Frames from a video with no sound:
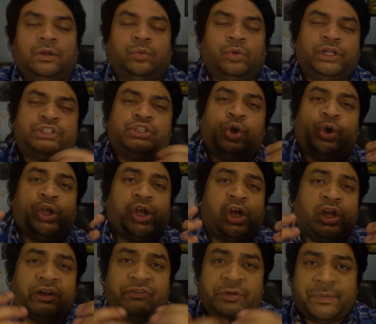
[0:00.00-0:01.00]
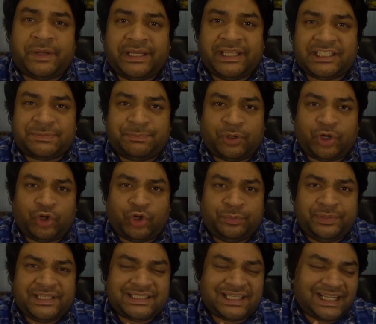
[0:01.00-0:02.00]
What's going on, everybody? It's Boro
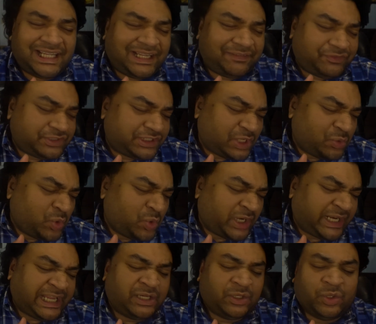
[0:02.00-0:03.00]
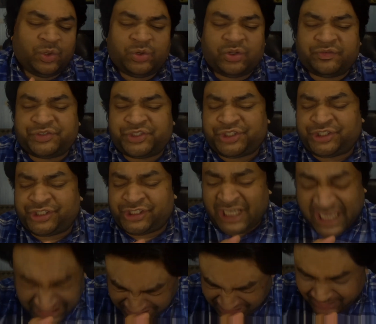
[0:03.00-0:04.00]
Bs, and I have to say, what a load of
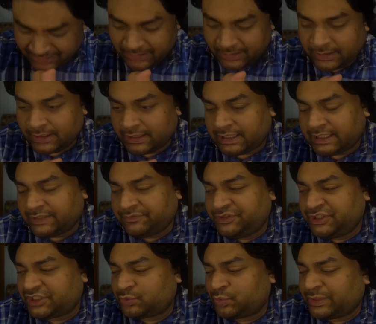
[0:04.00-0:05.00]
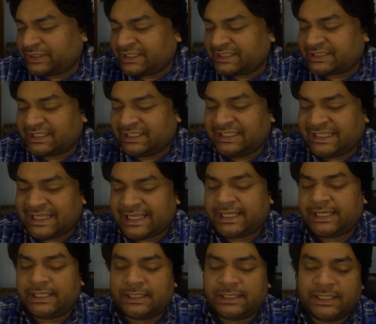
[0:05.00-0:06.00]
shite I've just witnessed
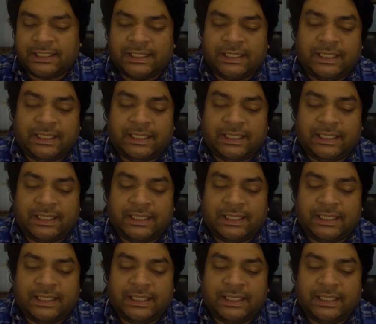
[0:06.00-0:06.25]
again.